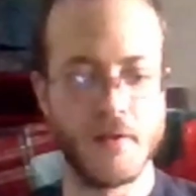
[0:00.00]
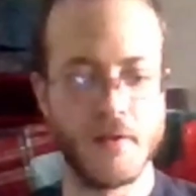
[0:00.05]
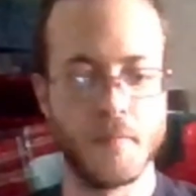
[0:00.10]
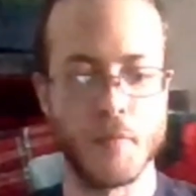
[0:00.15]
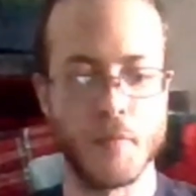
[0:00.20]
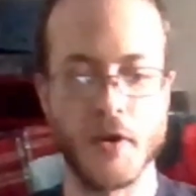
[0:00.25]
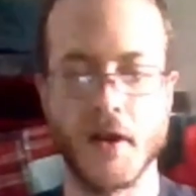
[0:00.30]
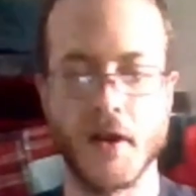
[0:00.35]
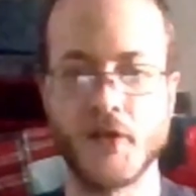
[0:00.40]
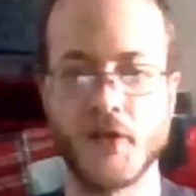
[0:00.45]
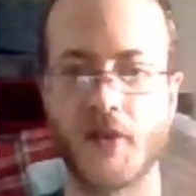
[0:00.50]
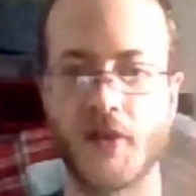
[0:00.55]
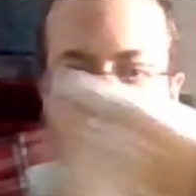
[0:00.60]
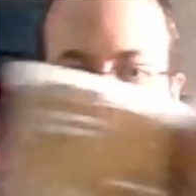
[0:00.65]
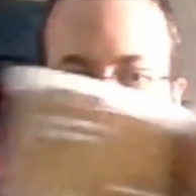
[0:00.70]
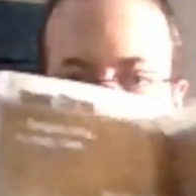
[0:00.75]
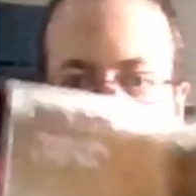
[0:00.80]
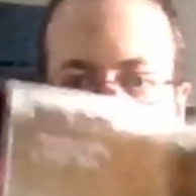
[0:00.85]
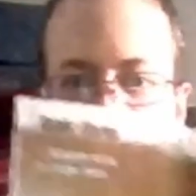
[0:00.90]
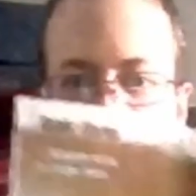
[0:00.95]
but it has actual
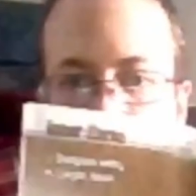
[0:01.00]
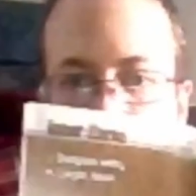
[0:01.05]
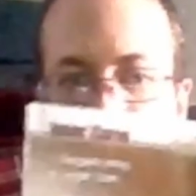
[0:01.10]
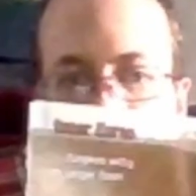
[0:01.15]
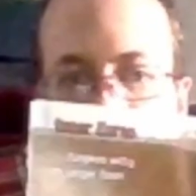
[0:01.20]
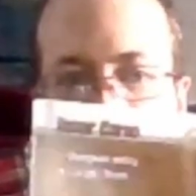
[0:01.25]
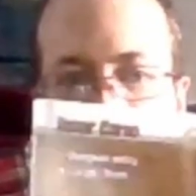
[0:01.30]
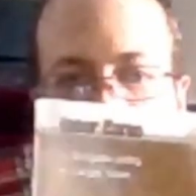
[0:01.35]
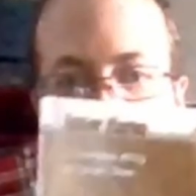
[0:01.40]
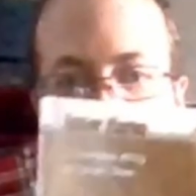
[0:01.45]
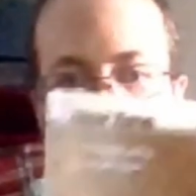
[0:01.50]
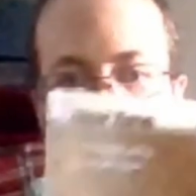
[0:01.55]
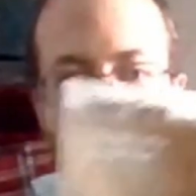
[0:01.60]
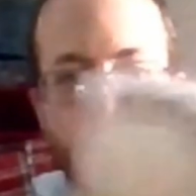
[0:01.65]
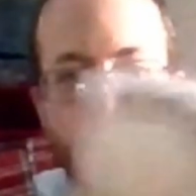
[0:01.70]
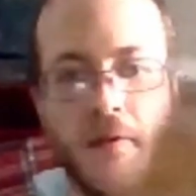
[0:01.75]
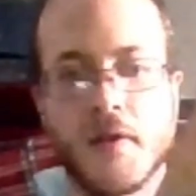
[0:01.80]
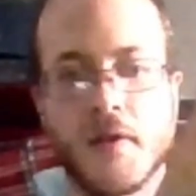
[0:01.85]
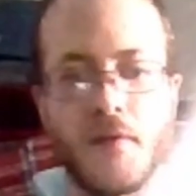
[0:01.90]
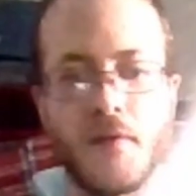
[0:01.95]
maps.
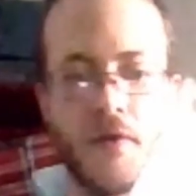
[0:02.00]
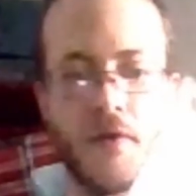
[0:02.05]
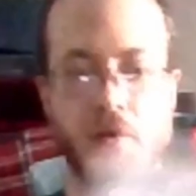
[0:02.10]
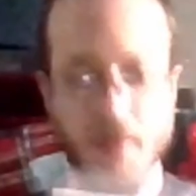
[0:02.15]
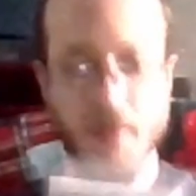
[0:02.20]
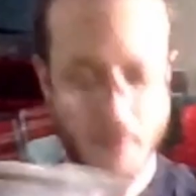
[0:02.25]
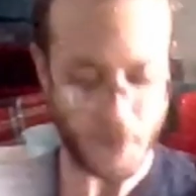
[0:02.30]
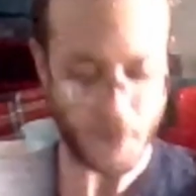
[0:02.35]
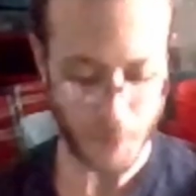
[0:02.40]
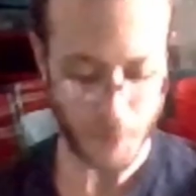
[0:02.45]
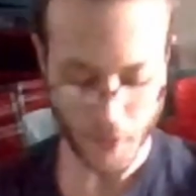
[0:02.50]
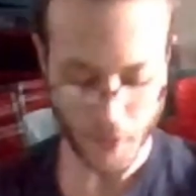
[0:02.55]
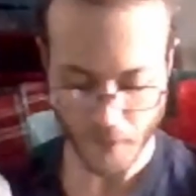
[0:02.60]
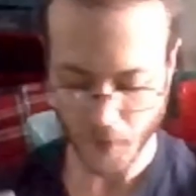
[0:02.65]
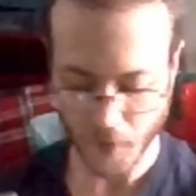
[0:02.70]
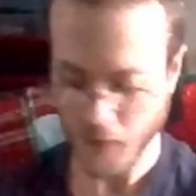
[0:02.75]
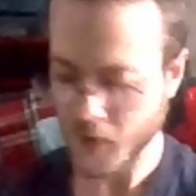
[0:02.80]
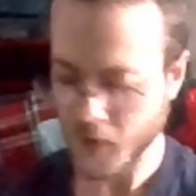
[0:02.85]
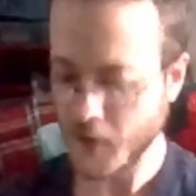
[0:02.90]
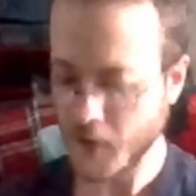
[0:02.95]
Love it. It's beautiful.